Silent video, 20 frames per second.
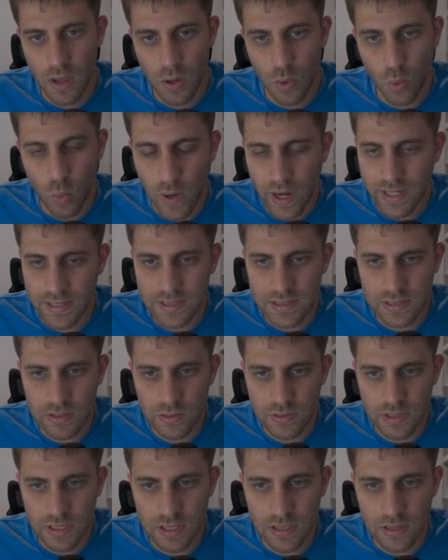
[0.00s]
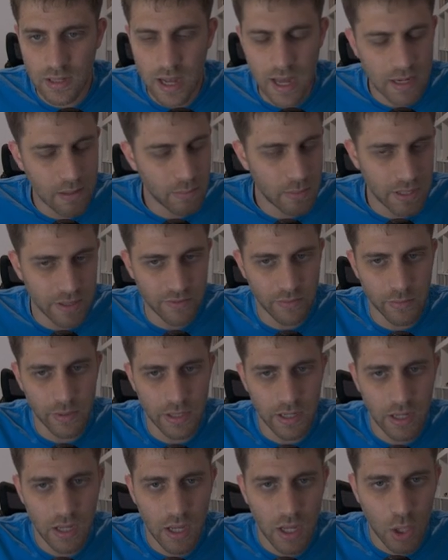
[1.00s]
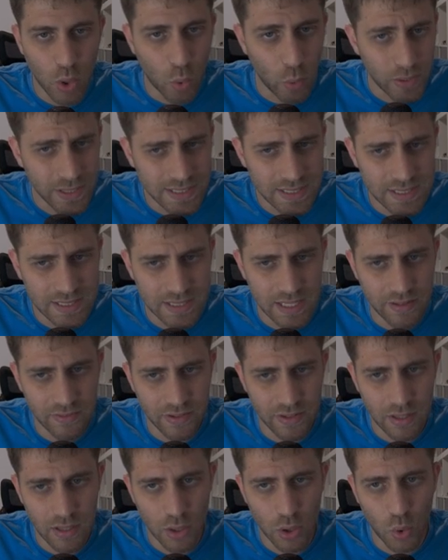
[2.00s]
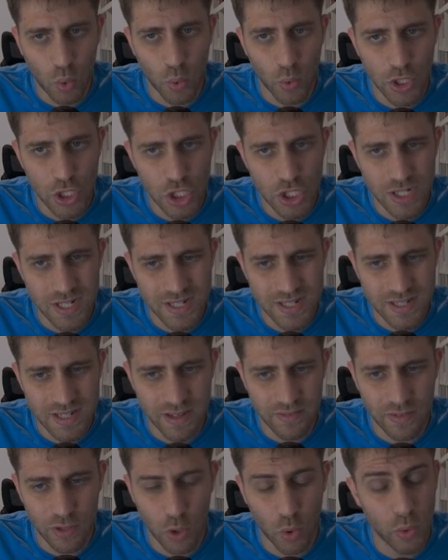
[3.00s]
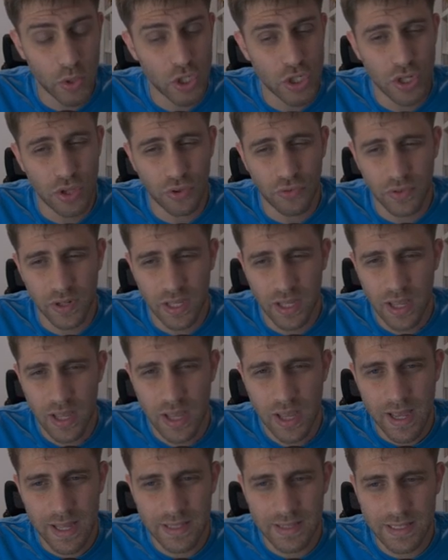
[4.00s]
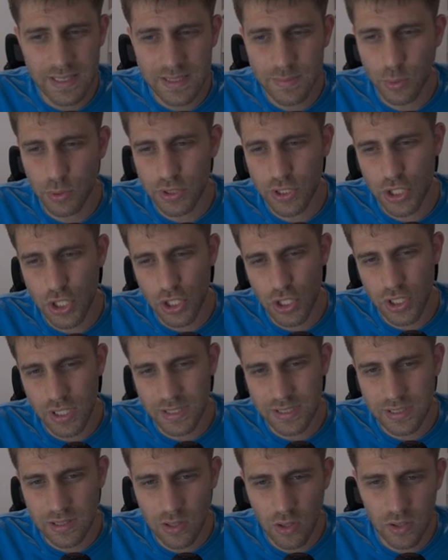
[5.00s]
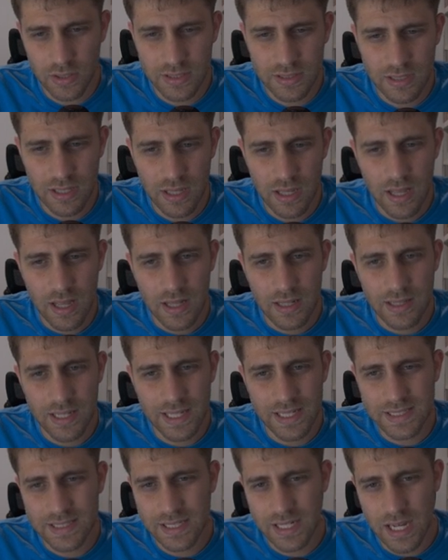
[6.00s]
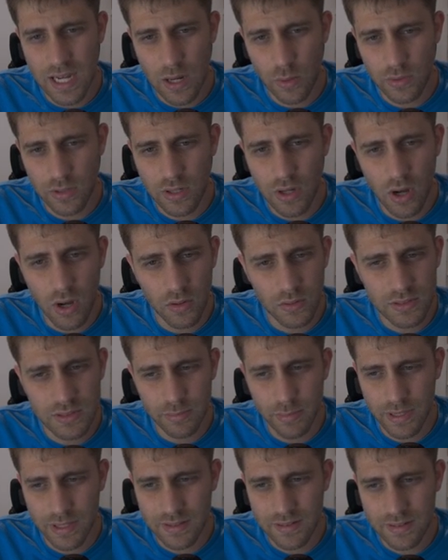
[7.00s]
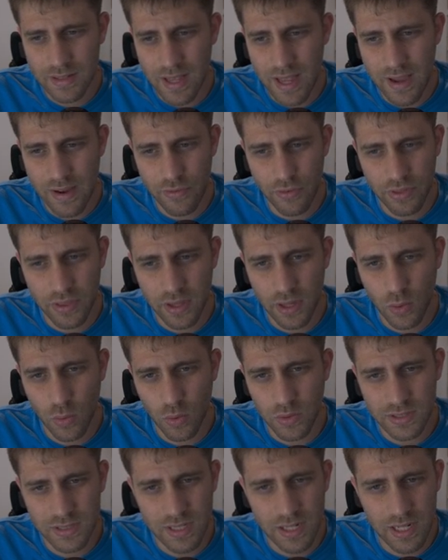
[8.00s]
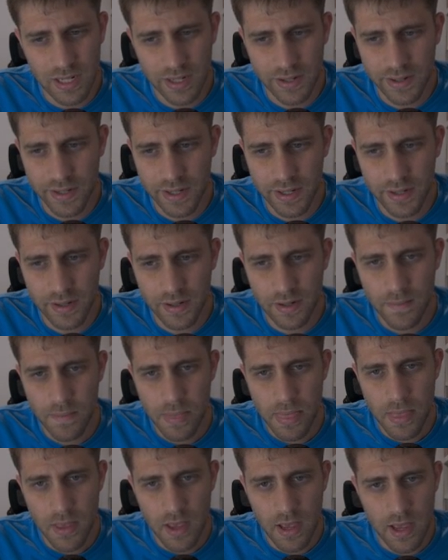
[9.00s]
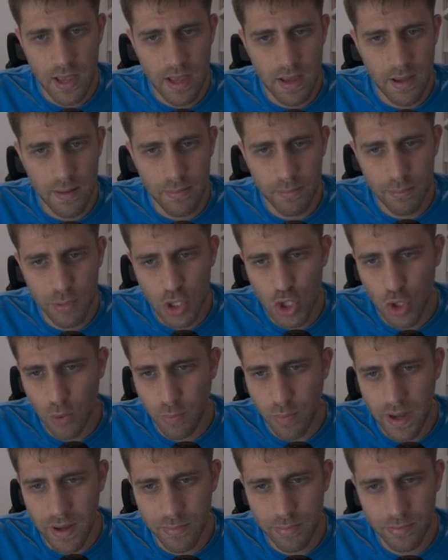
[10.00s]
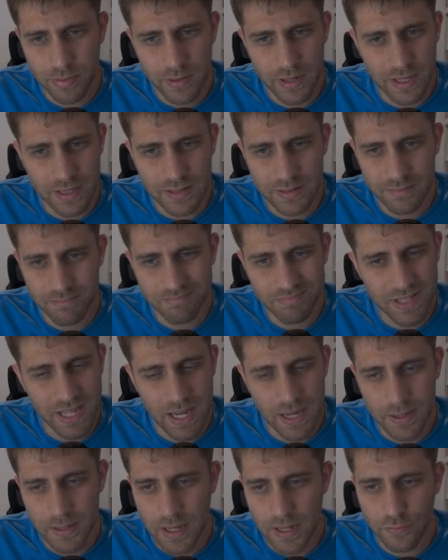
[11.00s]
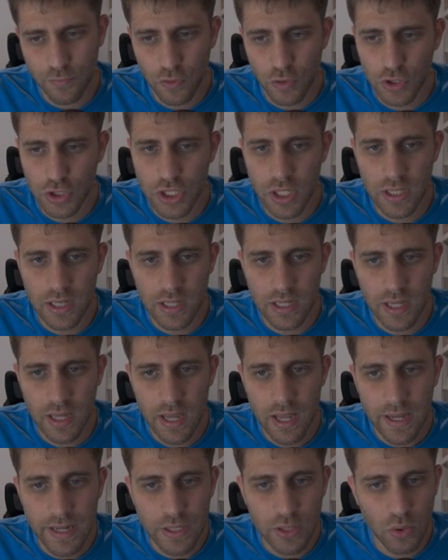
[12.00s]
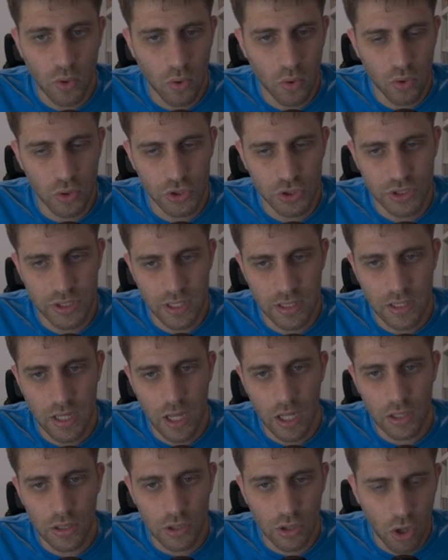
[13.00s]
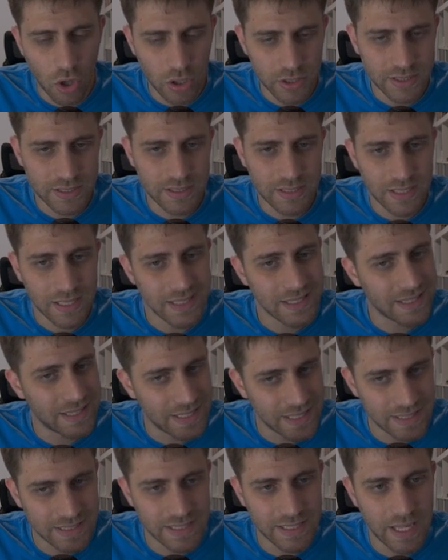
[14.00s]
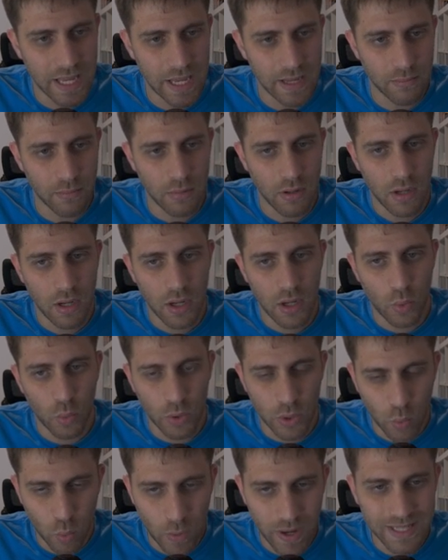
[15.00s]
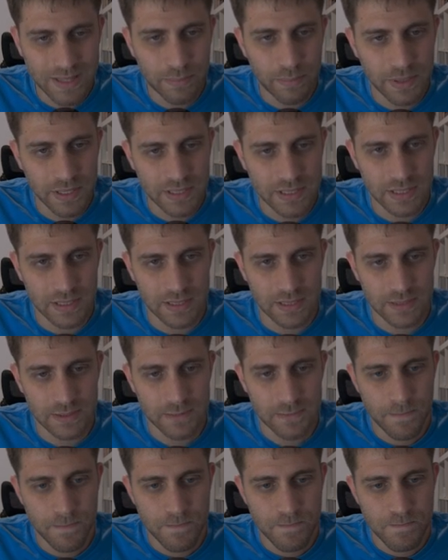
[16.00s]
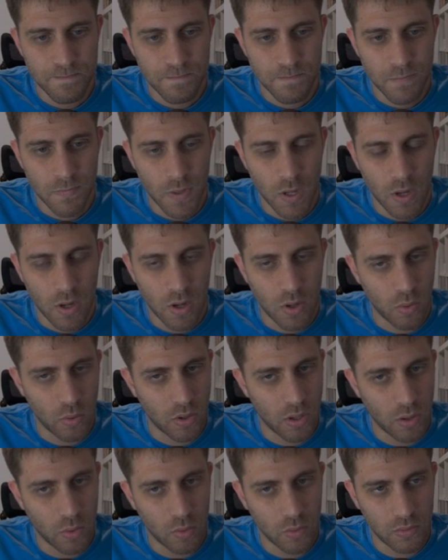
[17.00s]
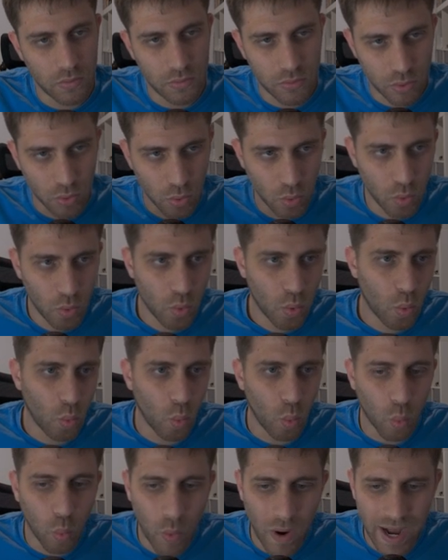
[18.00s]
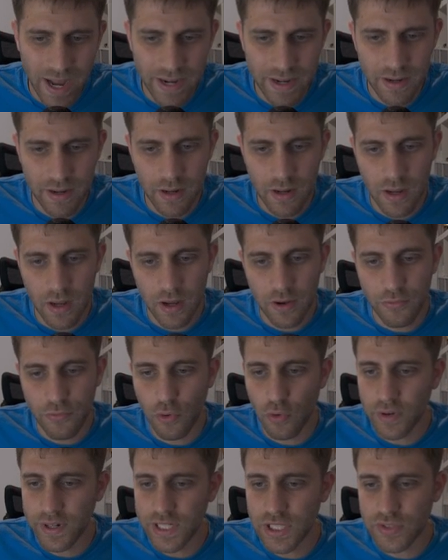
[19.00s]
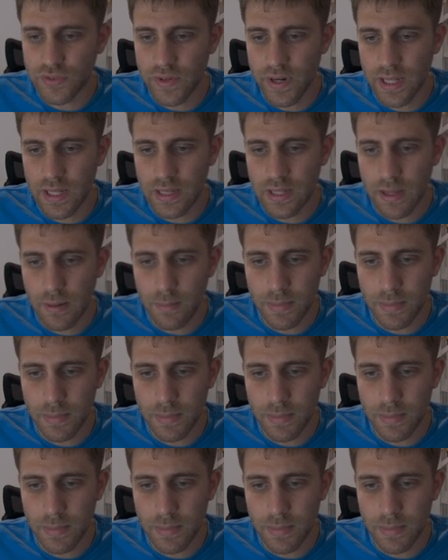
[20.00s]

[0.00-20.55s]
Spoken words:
White is losing, unbelievable. Queen c7, queen g7, queen g3, and this position just lost. Let's see how it goes, but everything was clear here. Bishop up, and yeah, unfortunately Ido Gorstein lost this game with white pieces. Oh no, 2-1 for Israel.